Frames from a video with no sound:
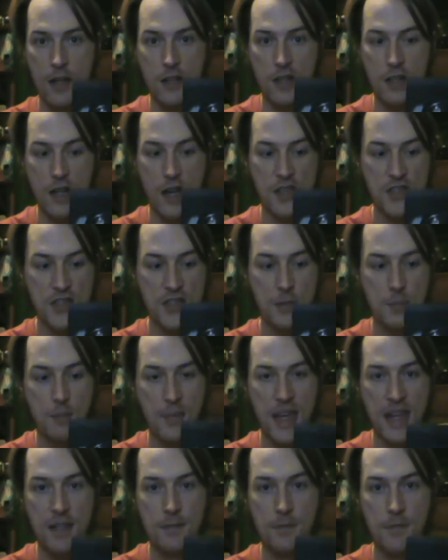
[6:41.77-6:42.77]

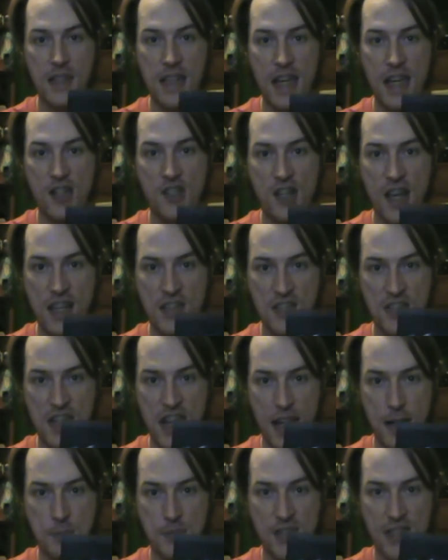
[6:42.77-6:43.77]
custom-made VHS
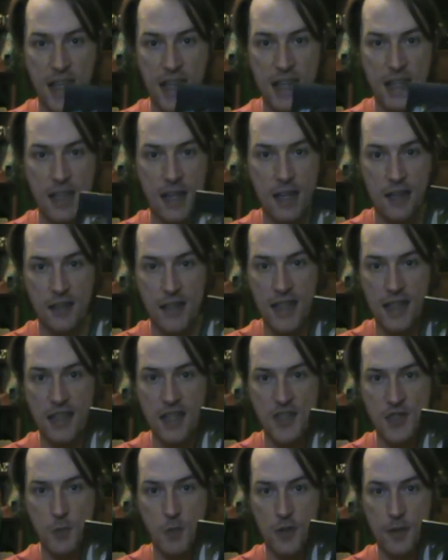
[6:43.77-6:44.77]
tapes, like
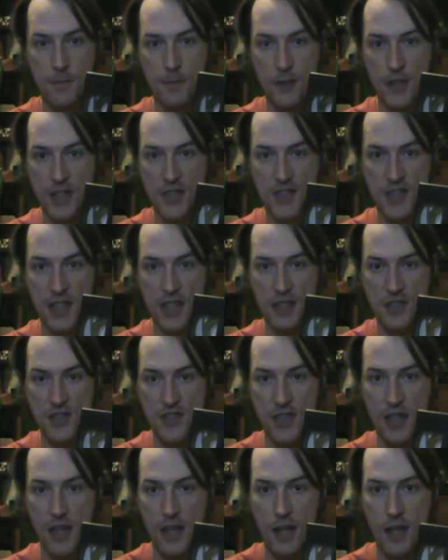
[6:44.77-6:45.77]
this one, for instance.